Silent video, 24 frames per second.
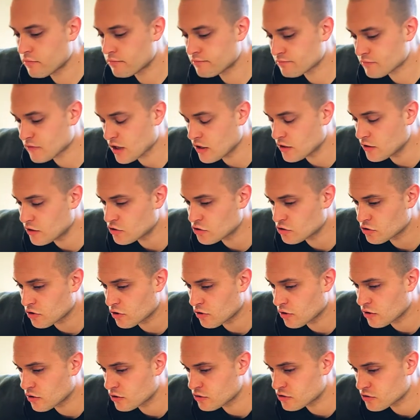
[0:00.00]
Initial
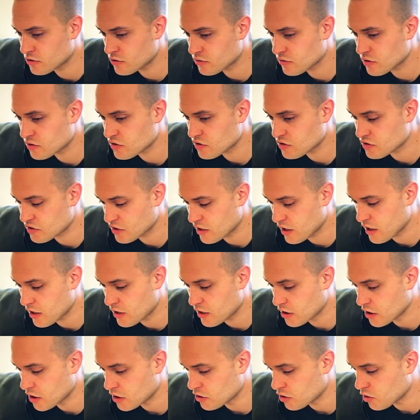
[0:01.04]
conclusion, this is
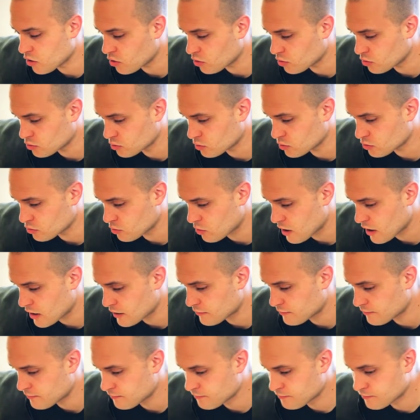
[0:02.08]
an old world wine
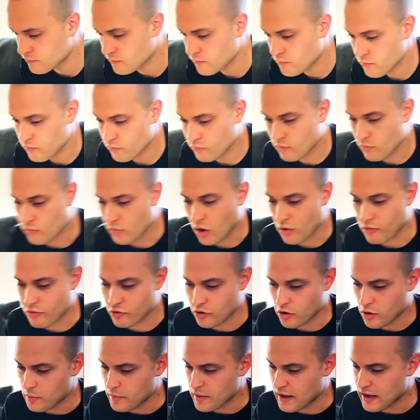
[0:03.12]

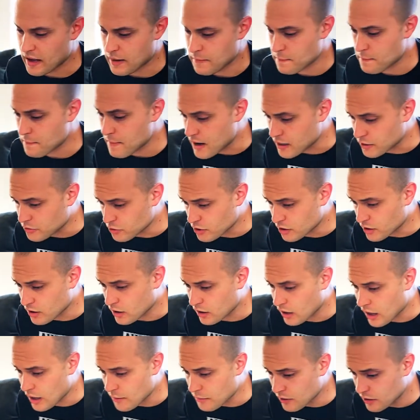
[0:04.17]
from a moderate
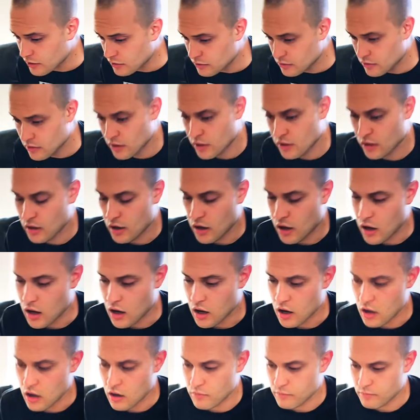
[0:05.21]
climate.
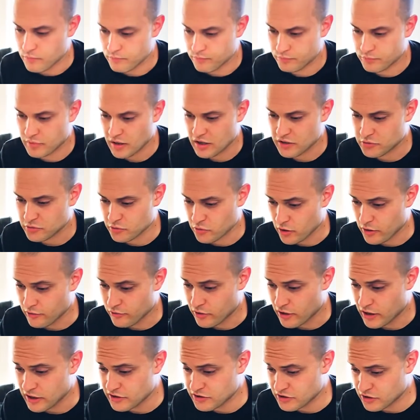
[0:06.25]
Possible grape
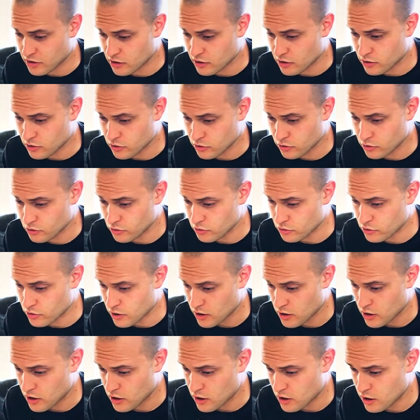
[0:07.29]
varieties include
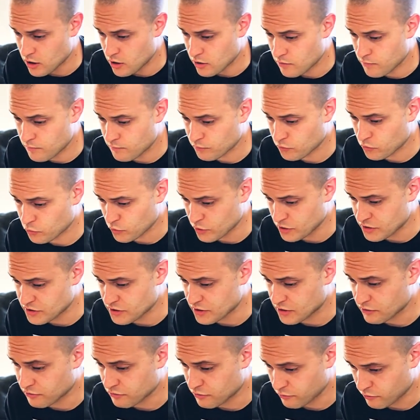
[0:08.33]
Riesling
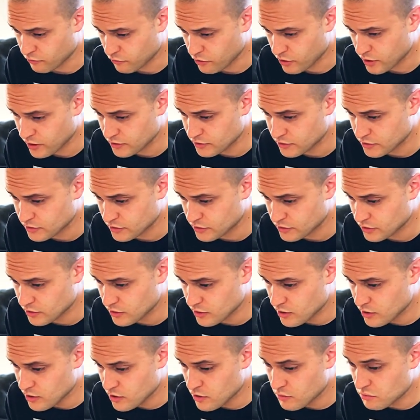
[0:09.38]
from France,
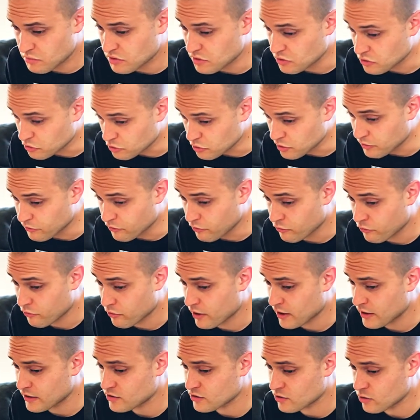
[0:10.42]
Pinot Gris from
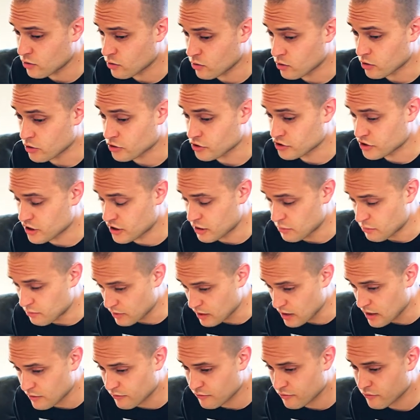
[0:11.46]
France, or Chenin
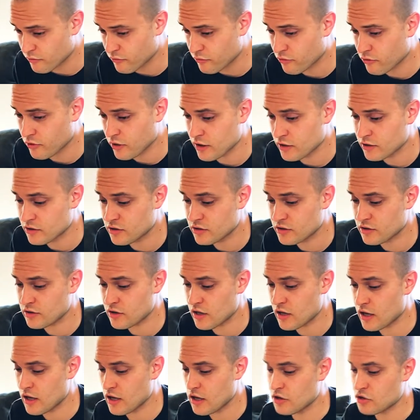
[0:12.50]
Blanc from France.
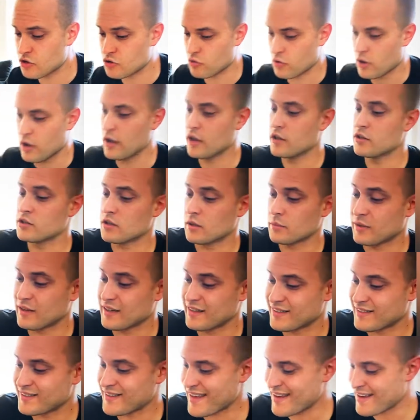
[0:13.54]
Age range, I'm going to
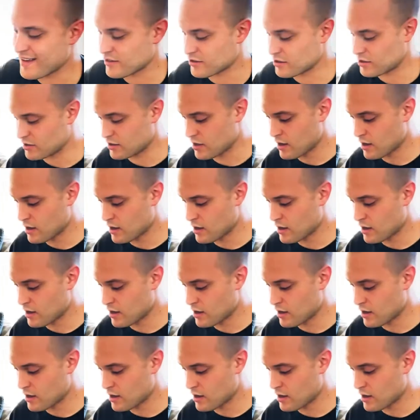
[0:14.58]
say, is